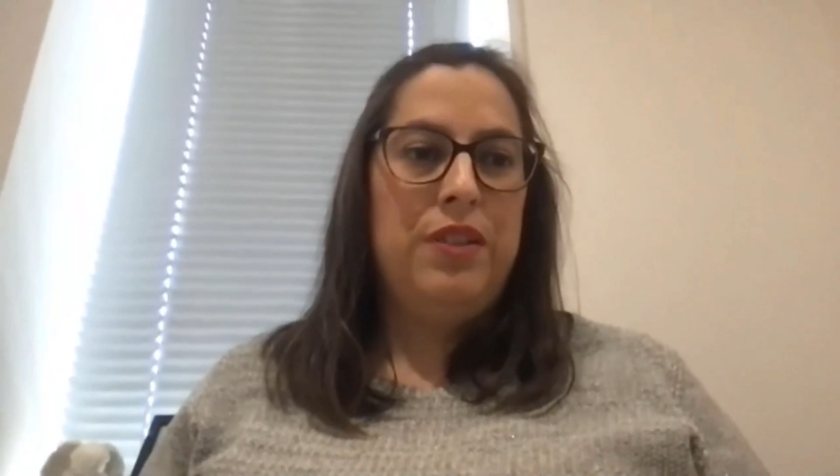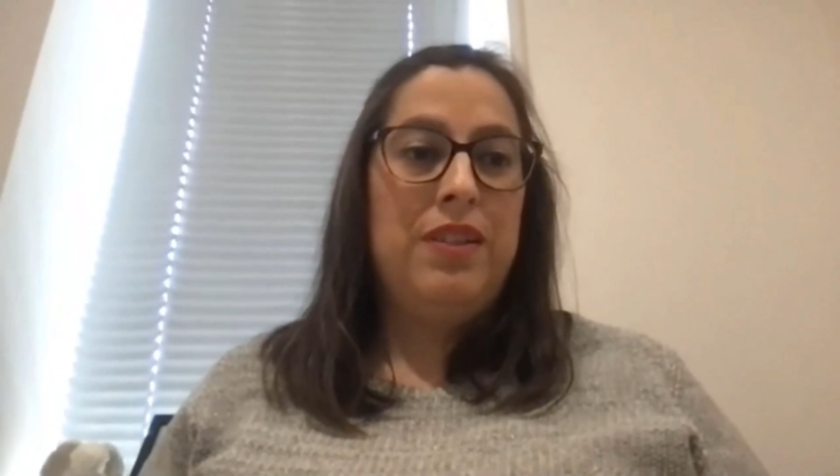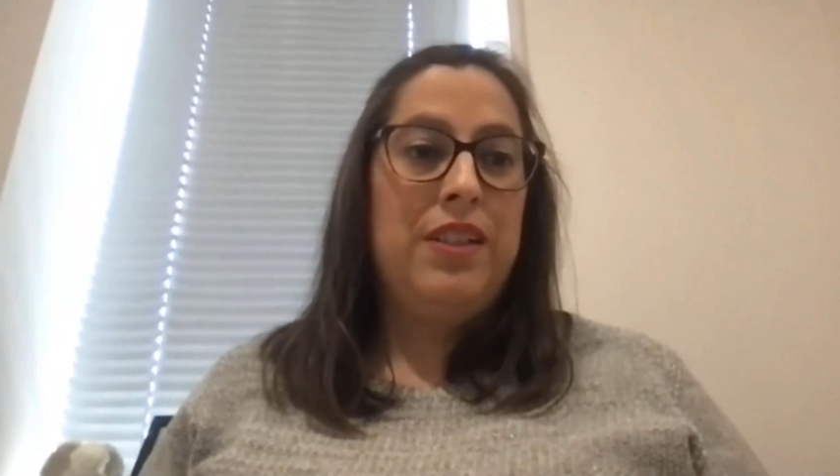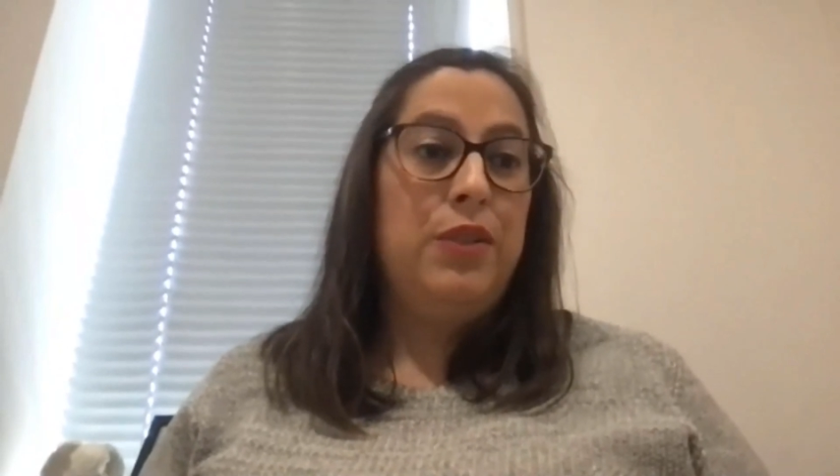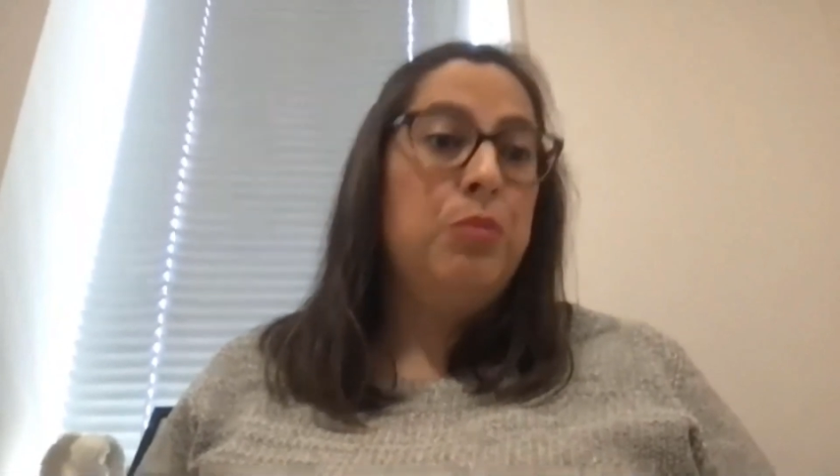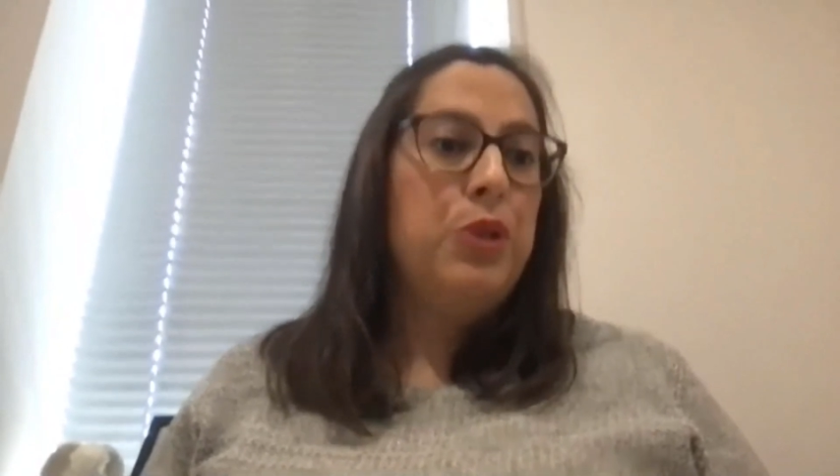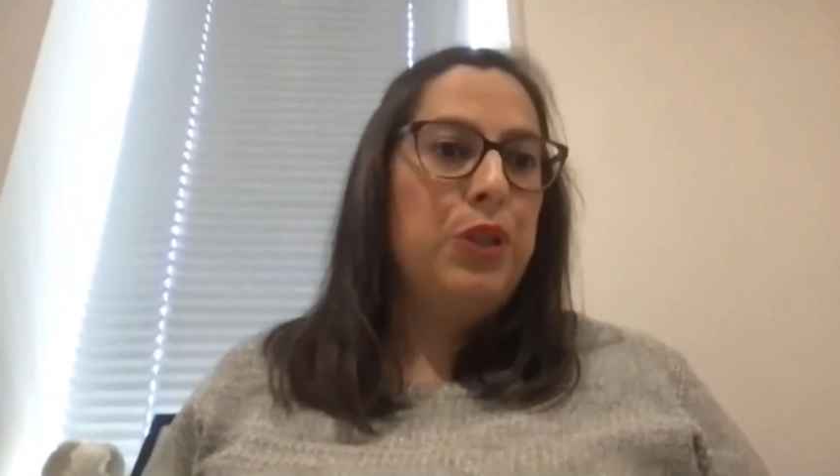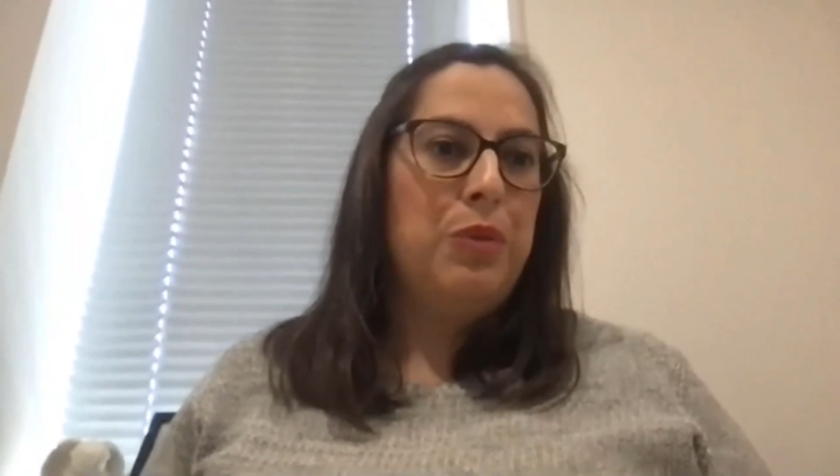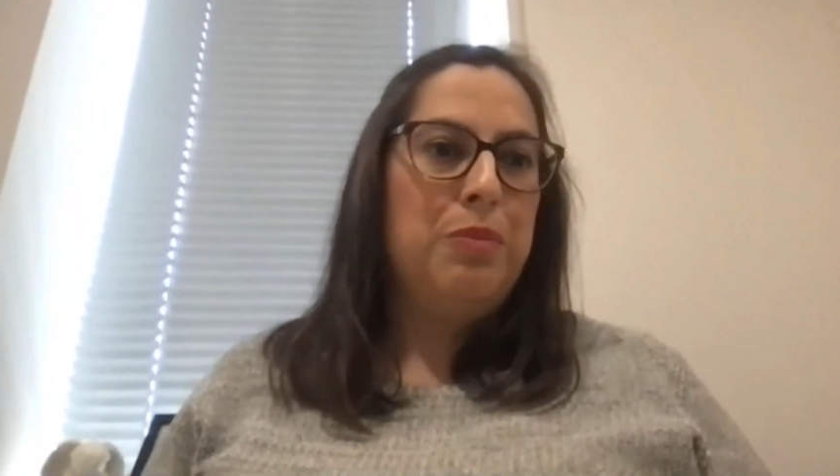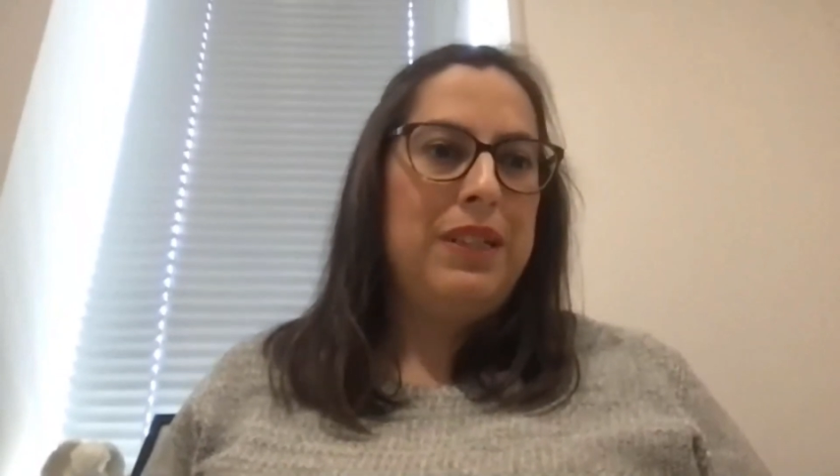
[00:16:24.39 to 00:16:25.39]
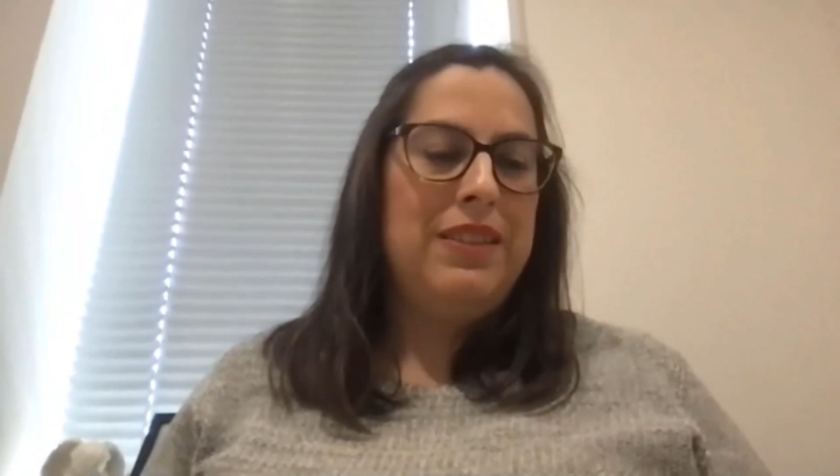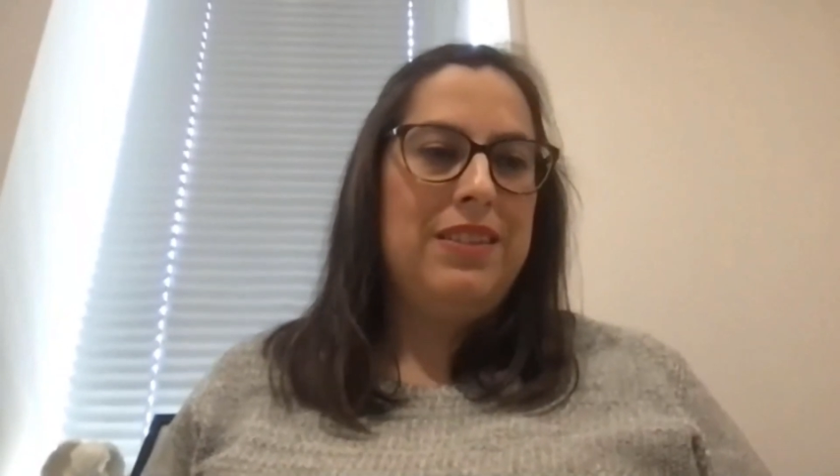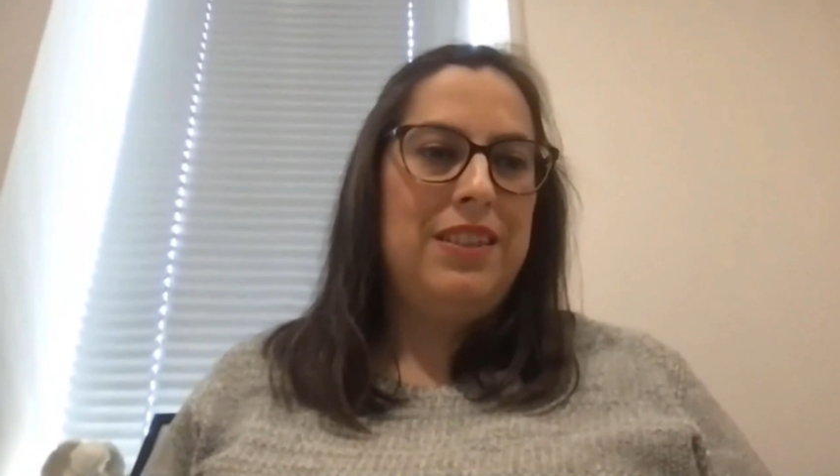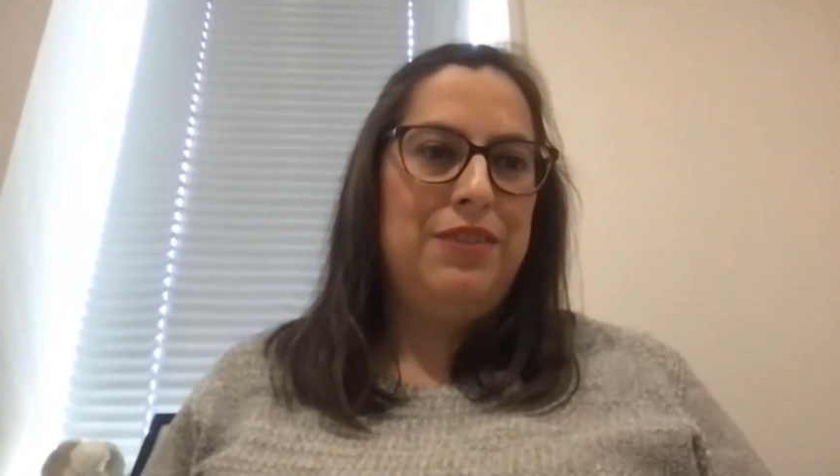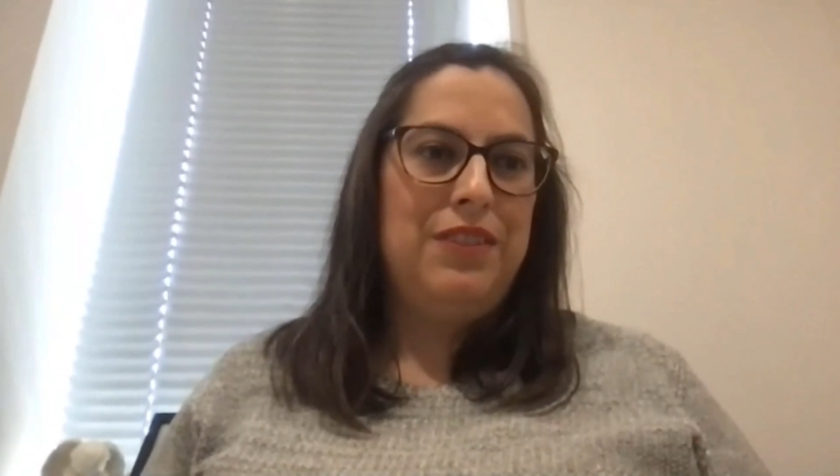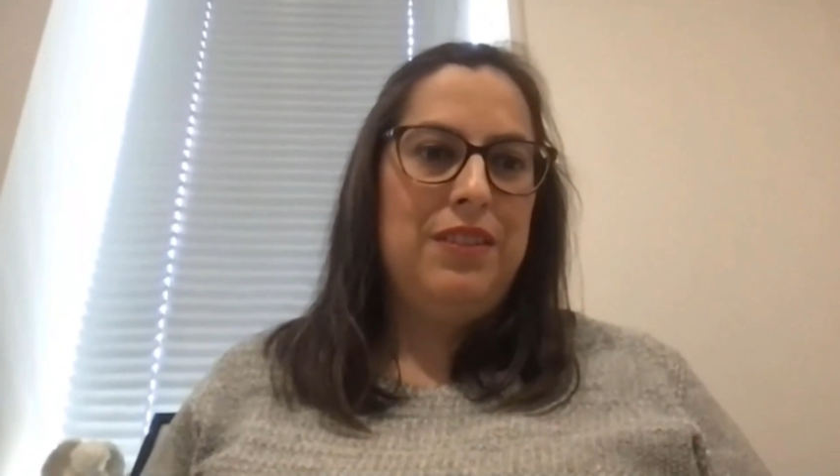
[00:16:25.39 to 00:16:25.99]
There is more competitive.